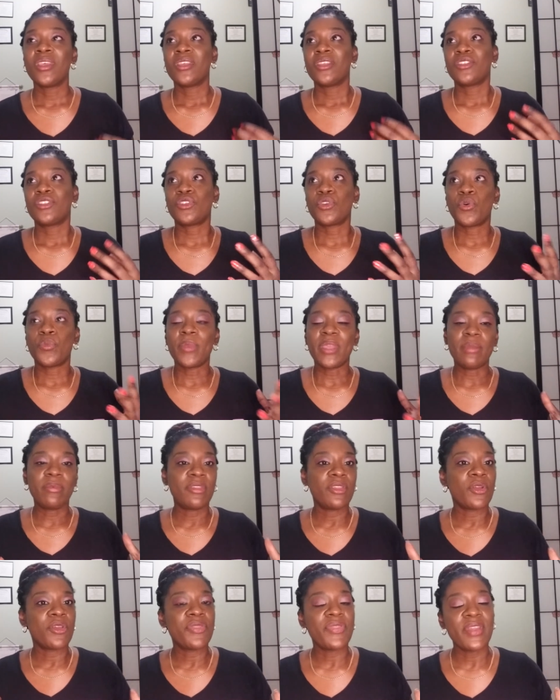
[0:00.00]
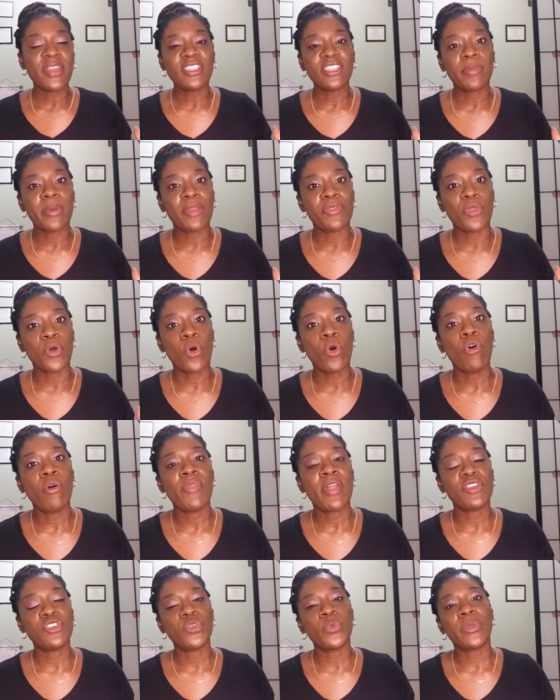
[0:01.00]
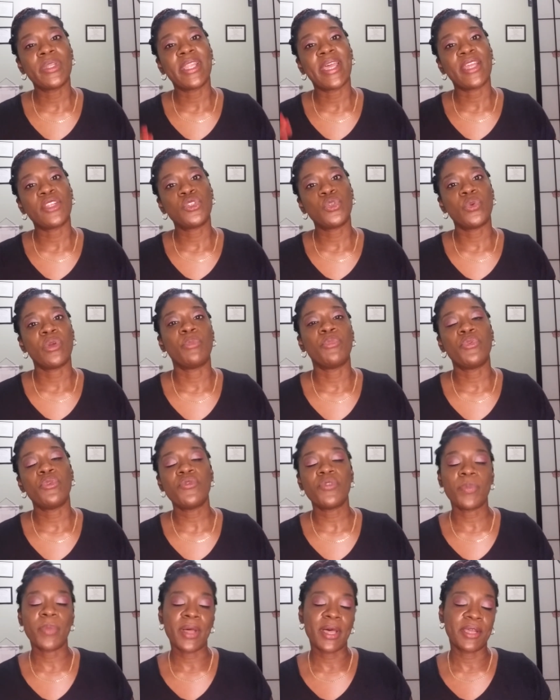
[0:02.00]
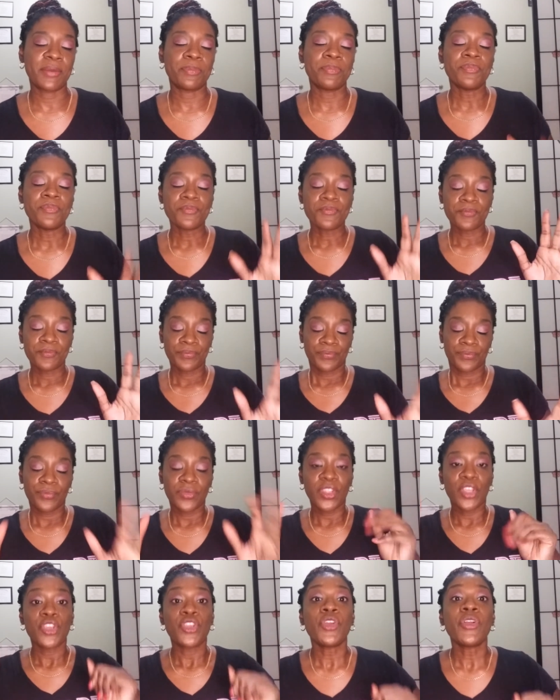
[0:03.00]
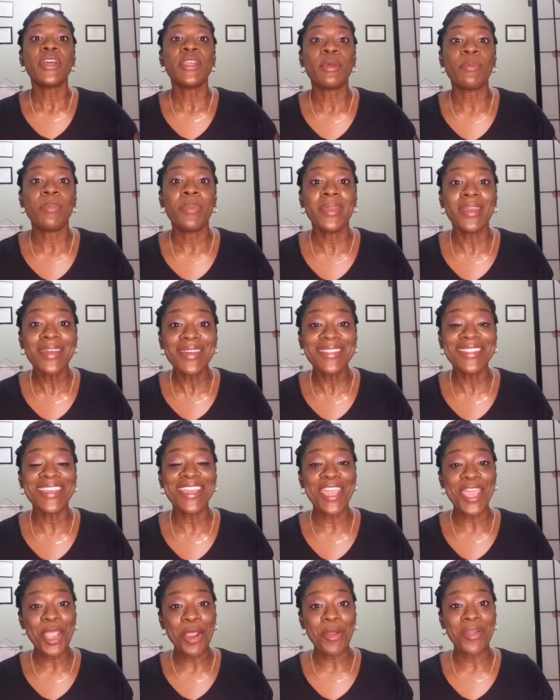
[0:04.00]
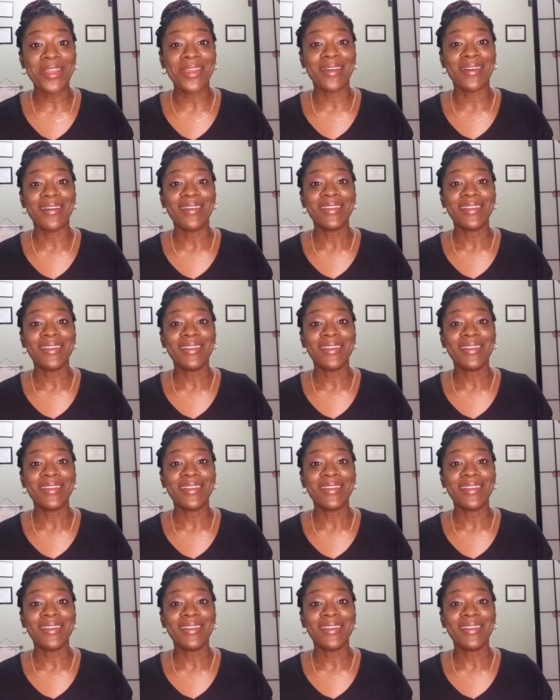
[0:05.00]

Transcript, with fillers: So maybe there are things about the home that you would like to improve upon. You're going to pick the area